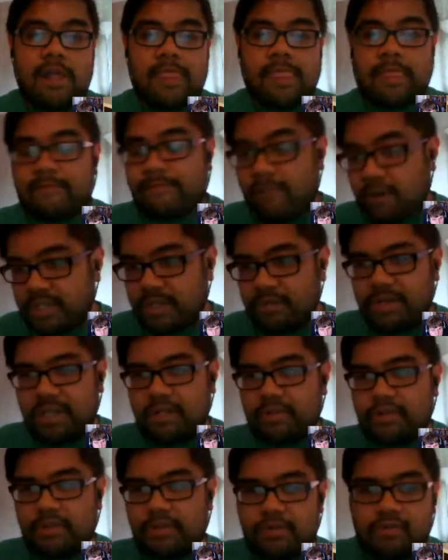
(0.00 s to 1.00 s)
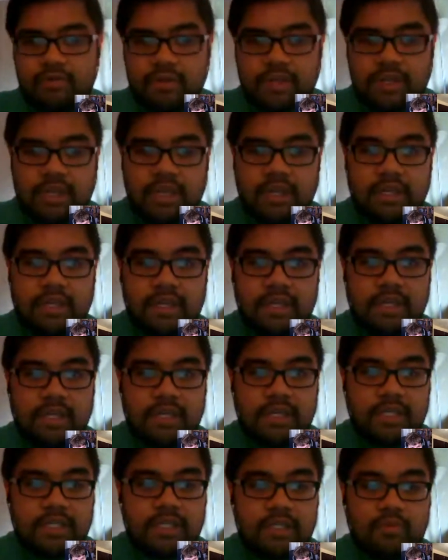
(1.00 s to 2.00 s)
the first thing we need to do
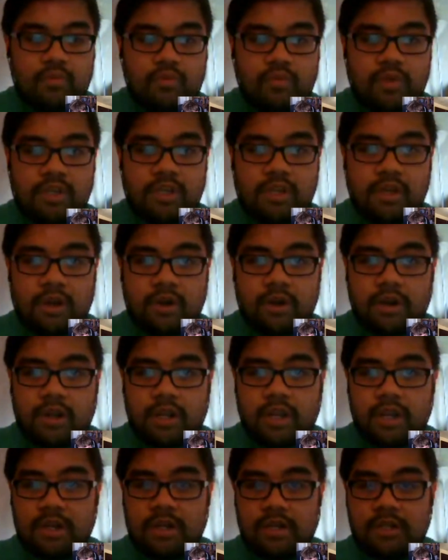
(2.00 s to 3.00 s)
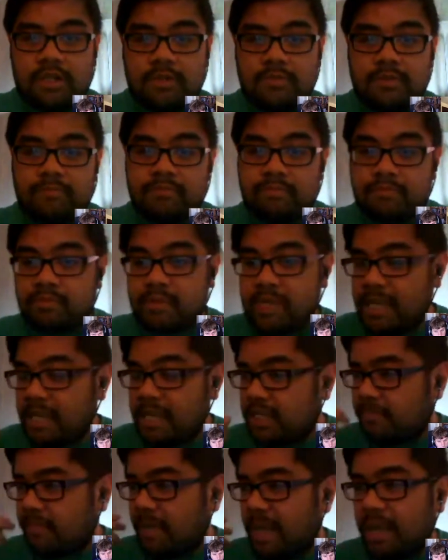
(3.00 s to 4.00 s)
is we are gonna
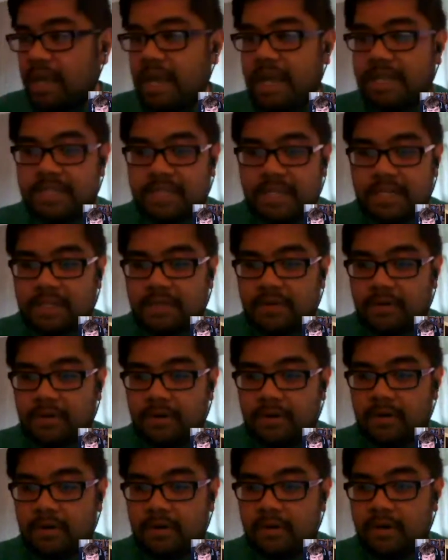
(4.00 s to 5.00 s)
each pick a sister.